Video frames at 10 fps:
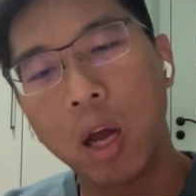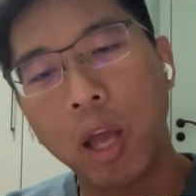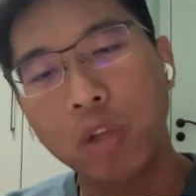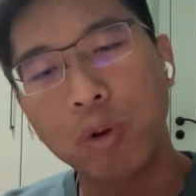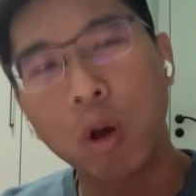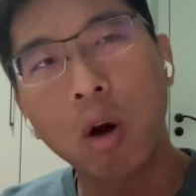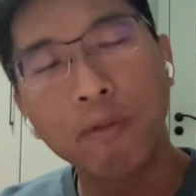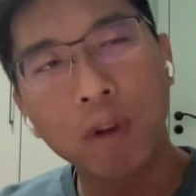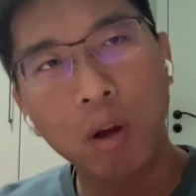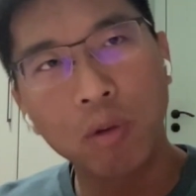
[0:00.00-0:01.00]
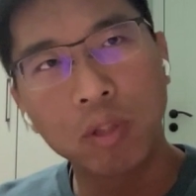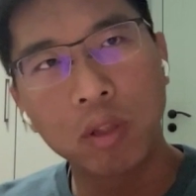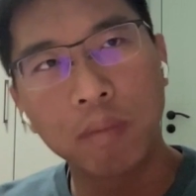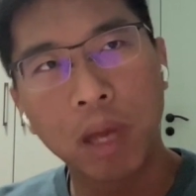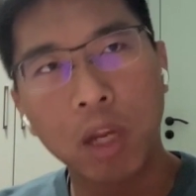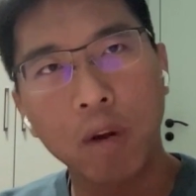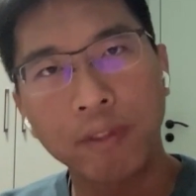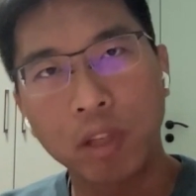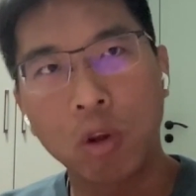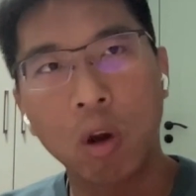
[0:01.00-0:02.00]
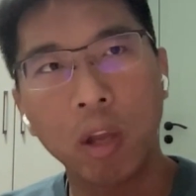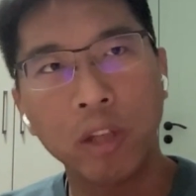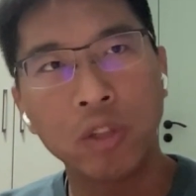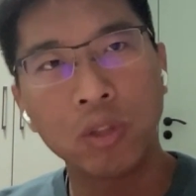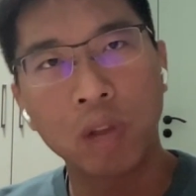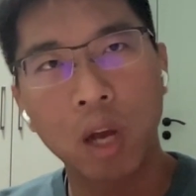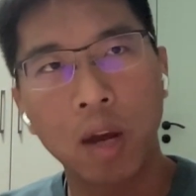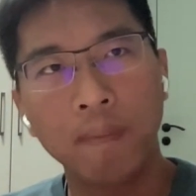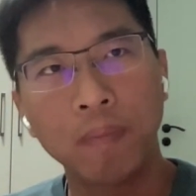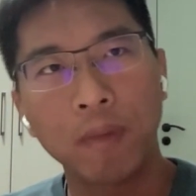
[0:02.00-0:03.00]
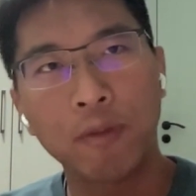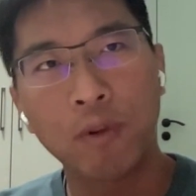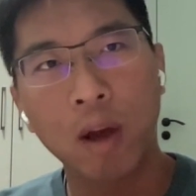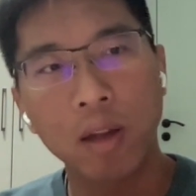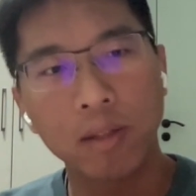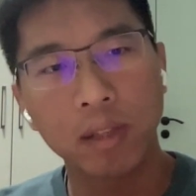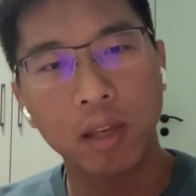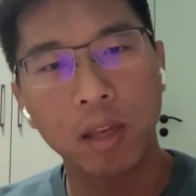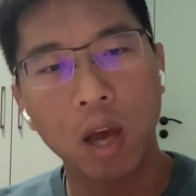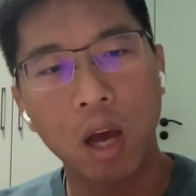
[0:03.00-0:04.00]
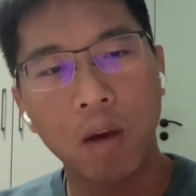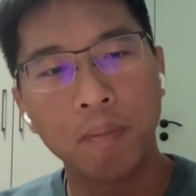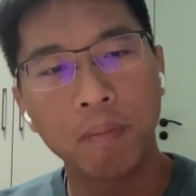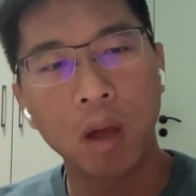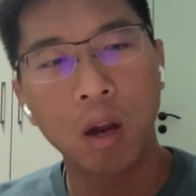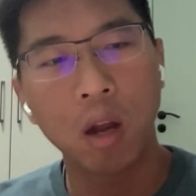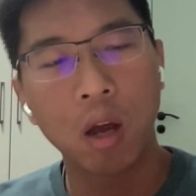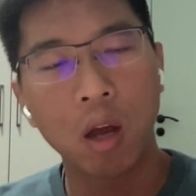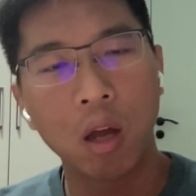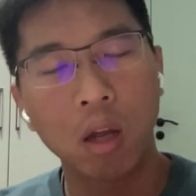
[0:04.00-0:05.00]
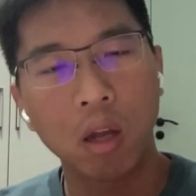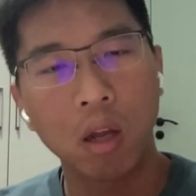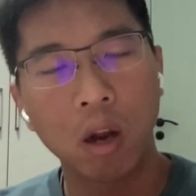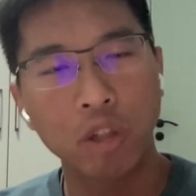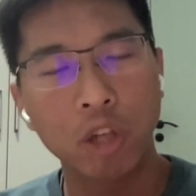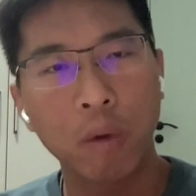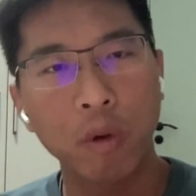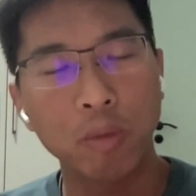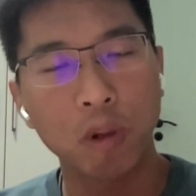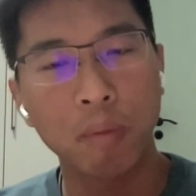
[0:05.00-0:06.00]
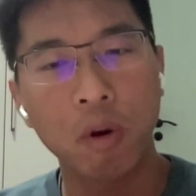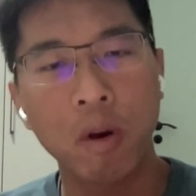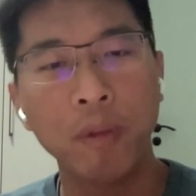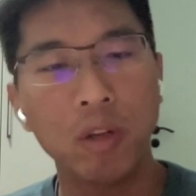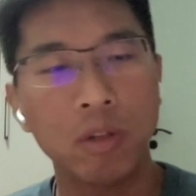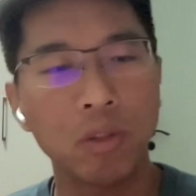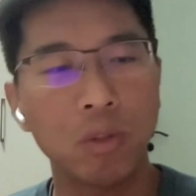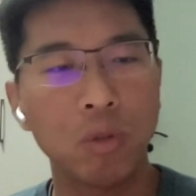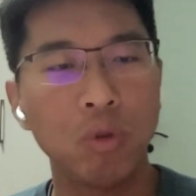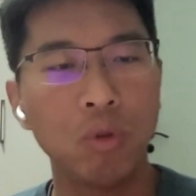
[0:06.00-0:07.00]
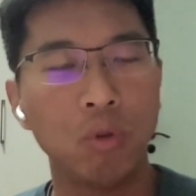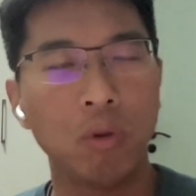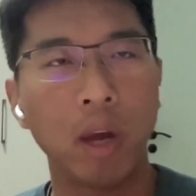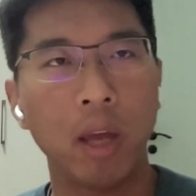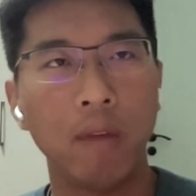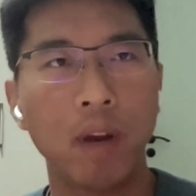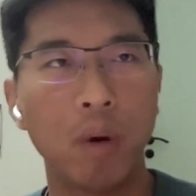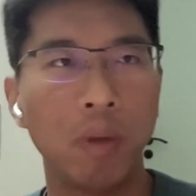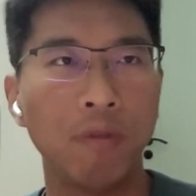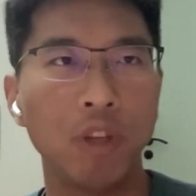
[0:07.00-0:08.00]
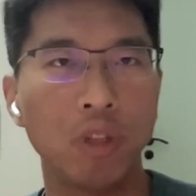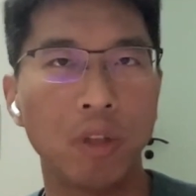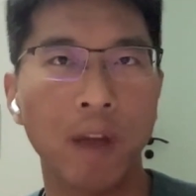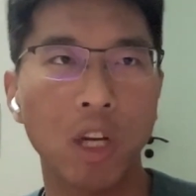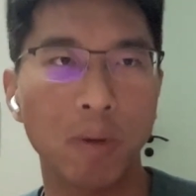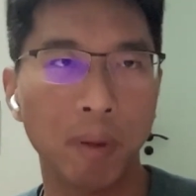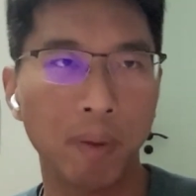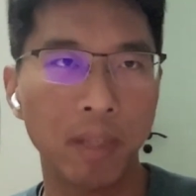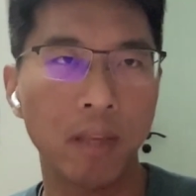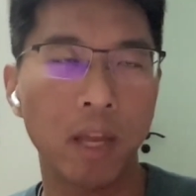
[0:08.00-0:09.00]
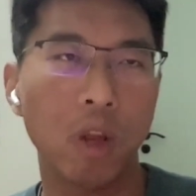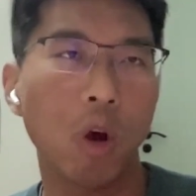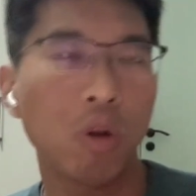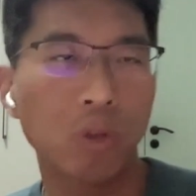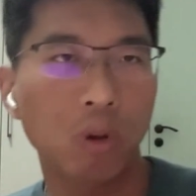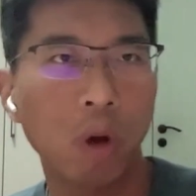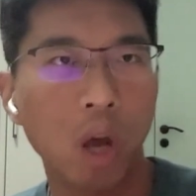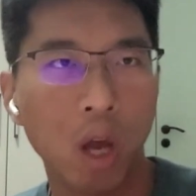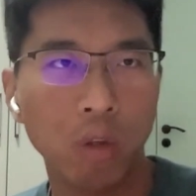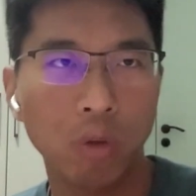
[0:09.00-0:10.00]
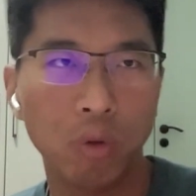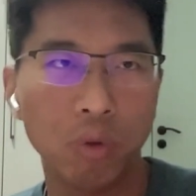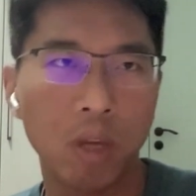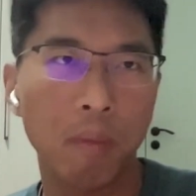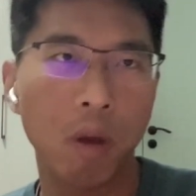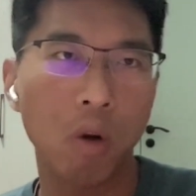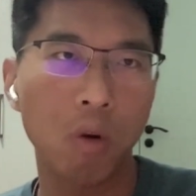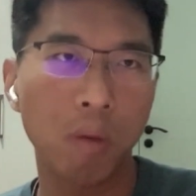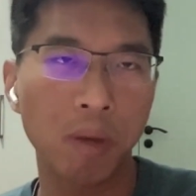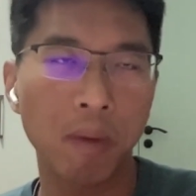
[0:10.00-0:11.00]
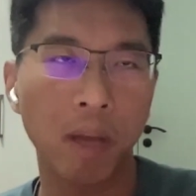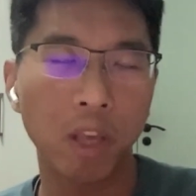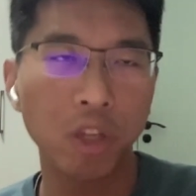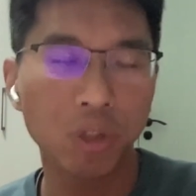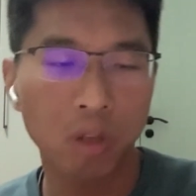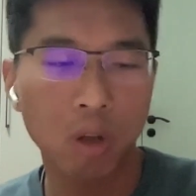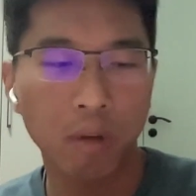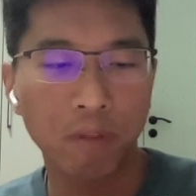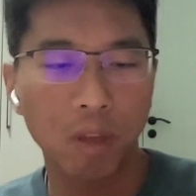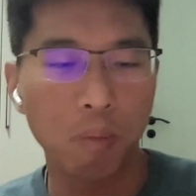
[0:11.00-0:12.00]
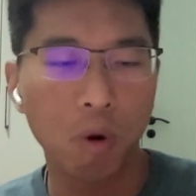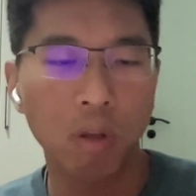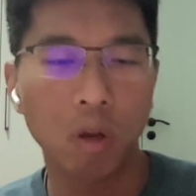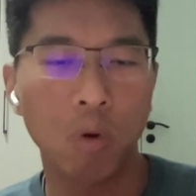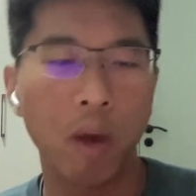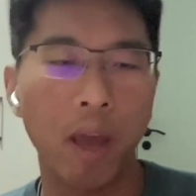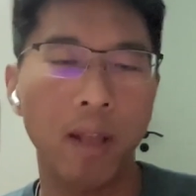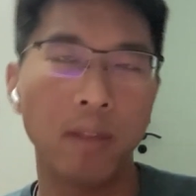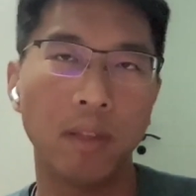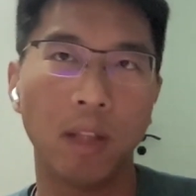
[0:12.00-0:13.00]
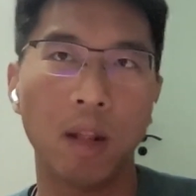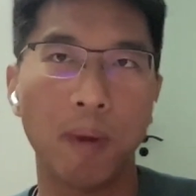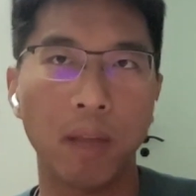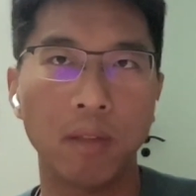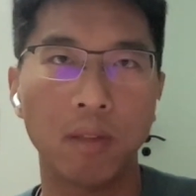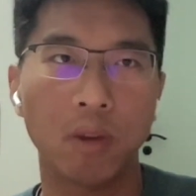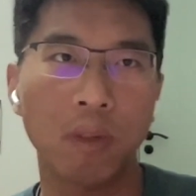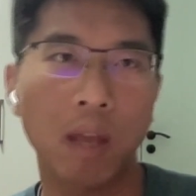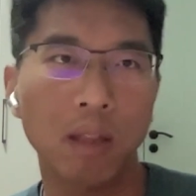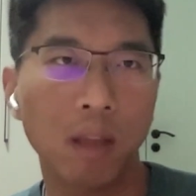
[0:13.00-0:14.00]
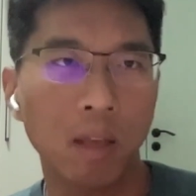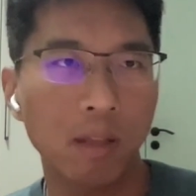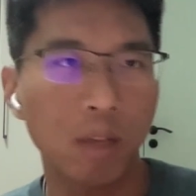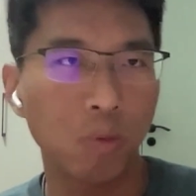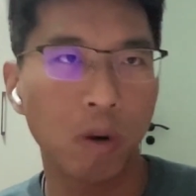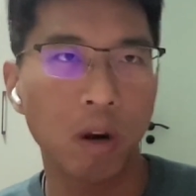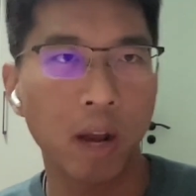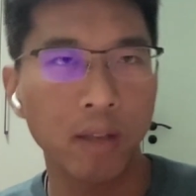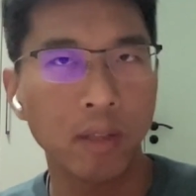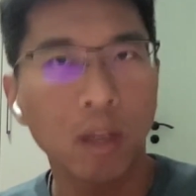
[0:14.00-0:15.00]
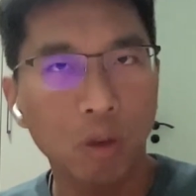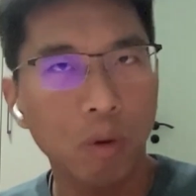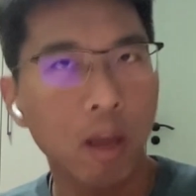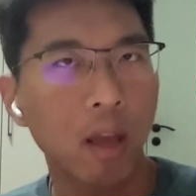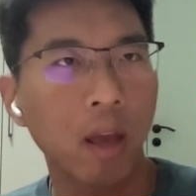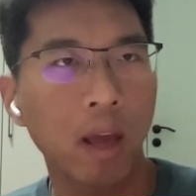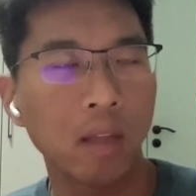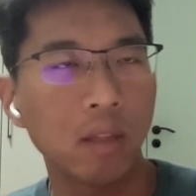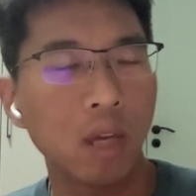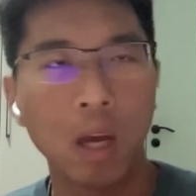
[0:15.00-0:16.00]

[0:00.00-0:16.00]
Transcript: actually offload many of the knowledge from the large language model parameters to a very efficient vector database, and also to do some co-optimization of the model and the database. So that's where I think you can get